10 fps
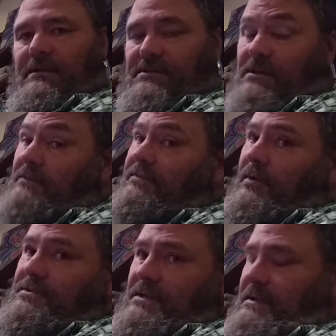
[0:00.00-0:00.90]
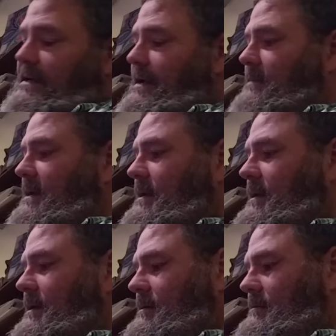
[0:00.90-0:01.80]
it's an unfortunate name, an
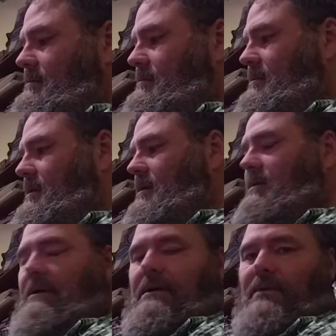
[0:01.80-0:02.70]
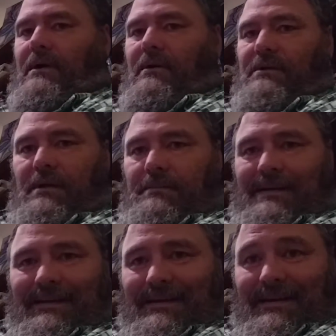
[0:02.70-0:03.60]
idiot. I don't want to call
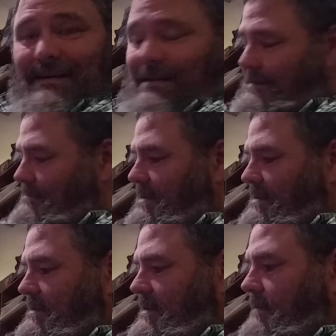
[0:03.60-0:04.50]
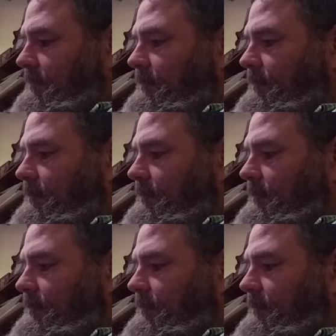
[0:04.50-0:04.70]
anybody an idiot, but there